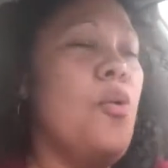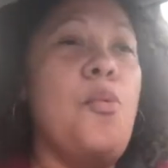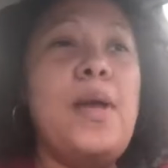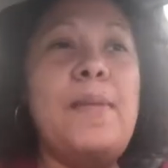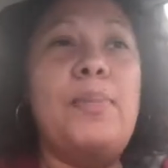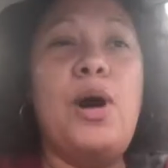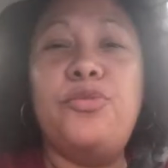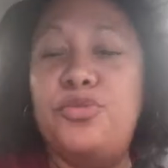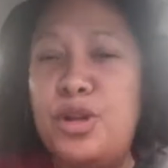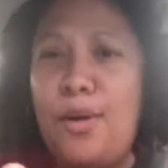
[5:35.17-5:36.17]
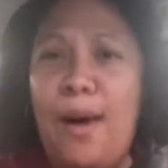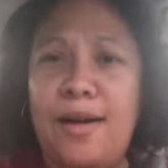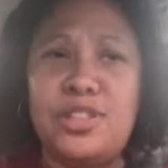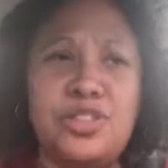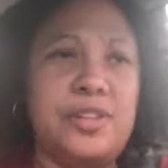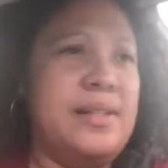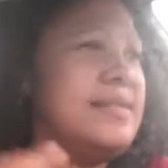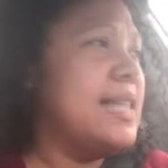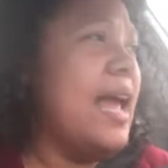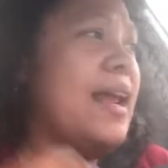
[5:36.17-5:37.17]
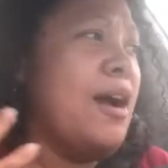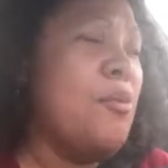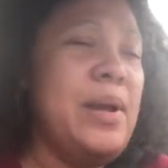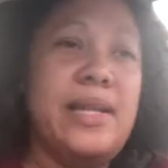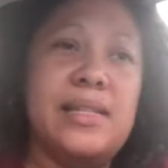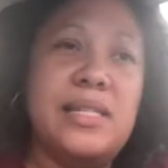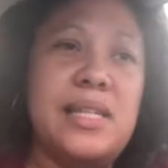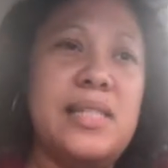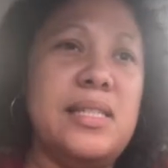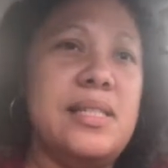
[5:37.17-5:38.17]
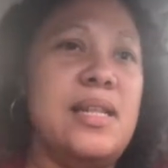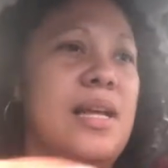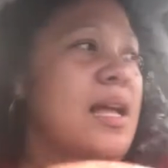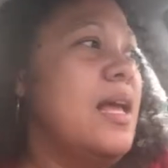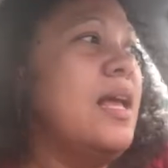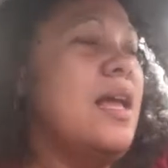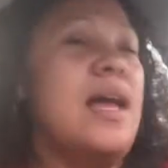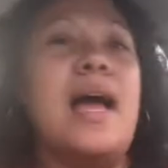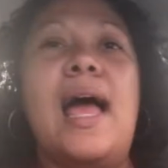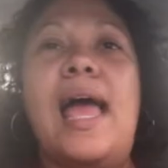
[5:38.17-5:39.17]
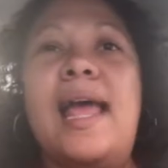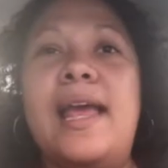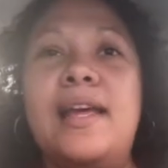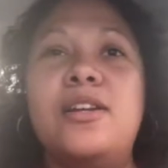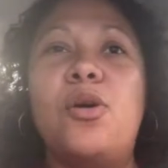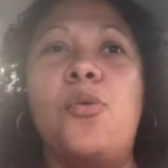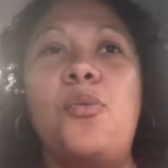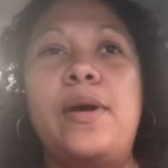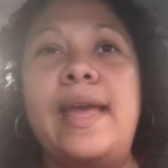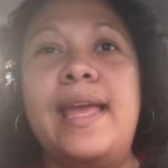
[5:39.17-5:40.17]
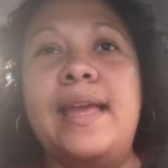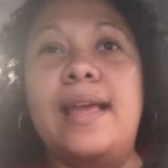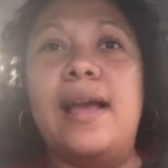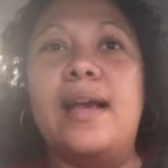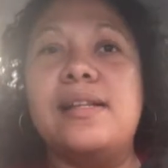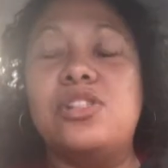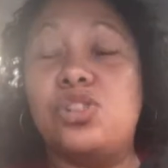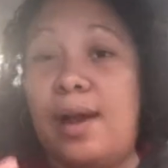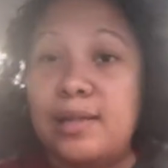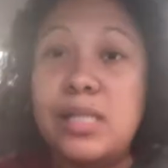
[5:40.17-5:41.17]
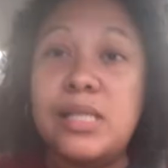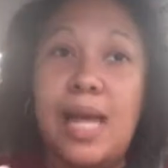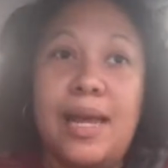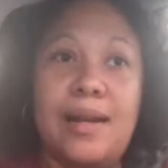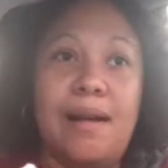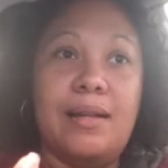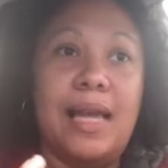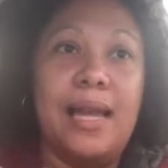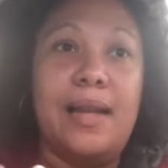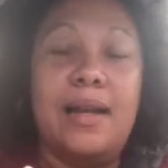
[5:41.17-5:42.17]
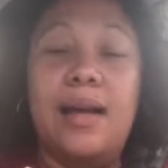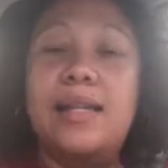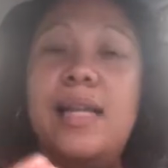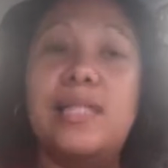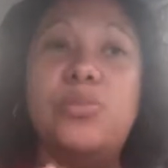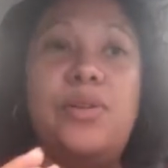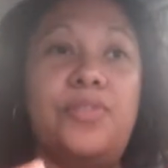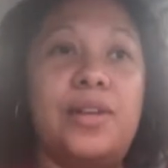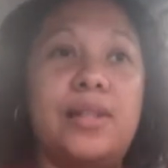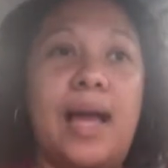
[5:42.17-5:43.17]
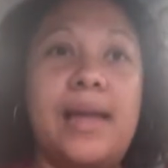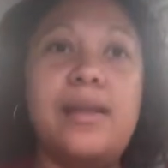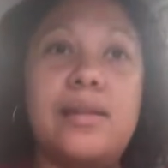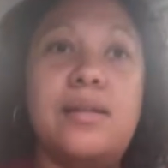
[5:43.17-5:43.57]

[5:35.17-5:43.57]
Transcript: We both know our strengths and our weaknesses, and we try to stay in our lane unless we feel like